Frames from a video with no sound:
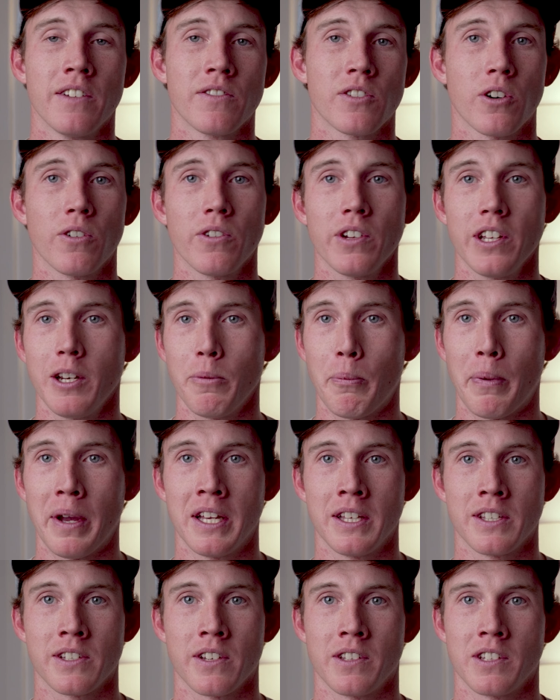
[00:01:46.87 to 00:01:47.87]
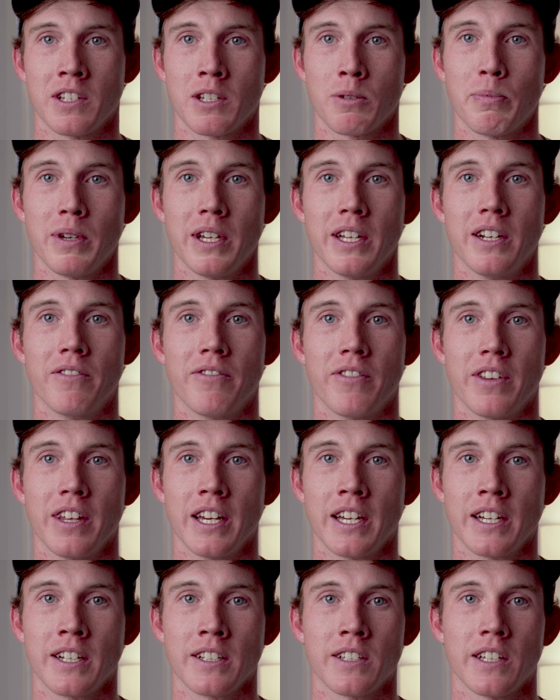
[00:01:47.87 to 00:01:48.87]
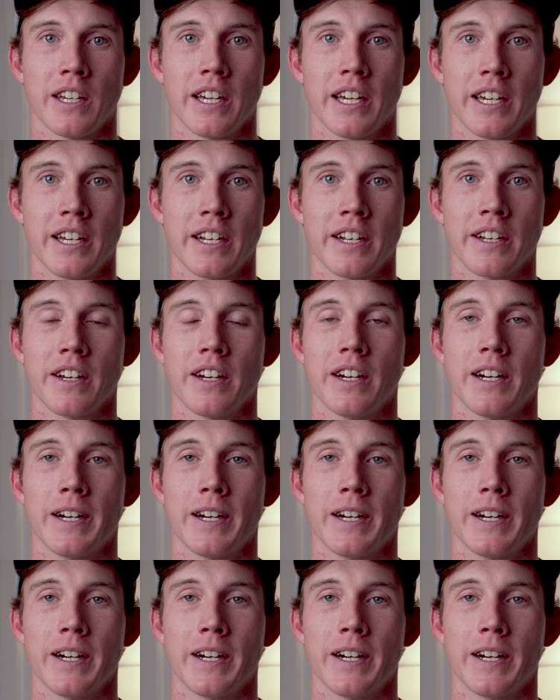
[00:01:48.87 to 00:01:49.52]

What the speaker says: Totally depends on the speed of things and